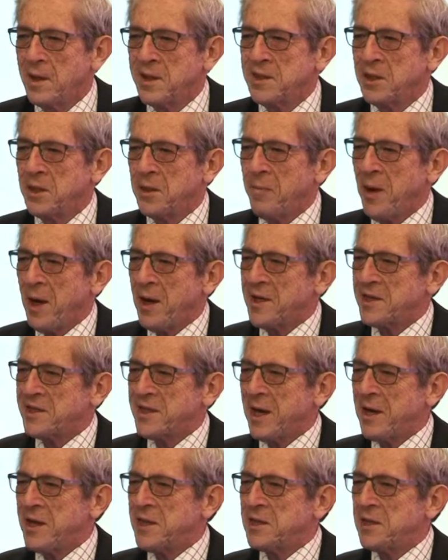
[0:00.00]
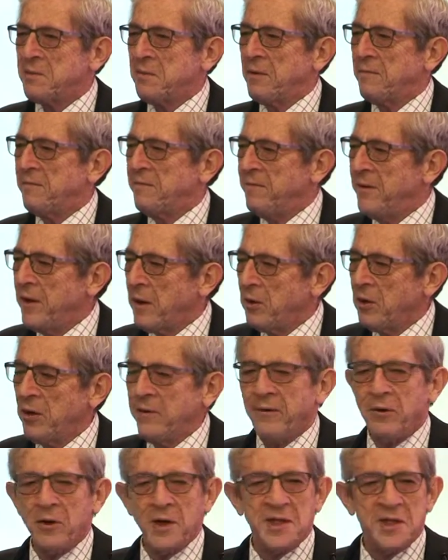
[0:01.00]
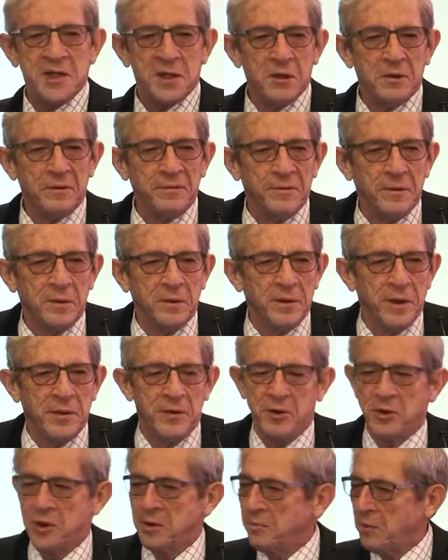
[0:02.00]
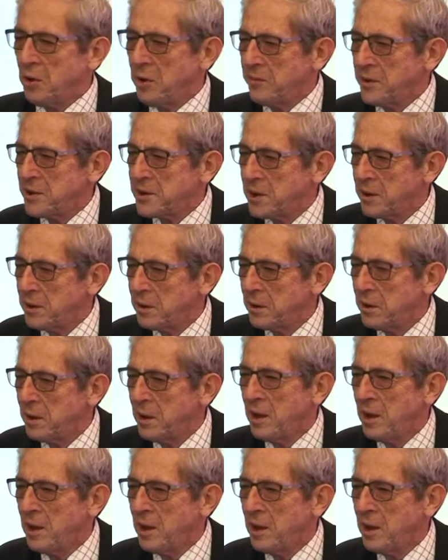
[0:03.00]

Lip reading: So the Pakistanis have been very, very skillful in their diplomacy,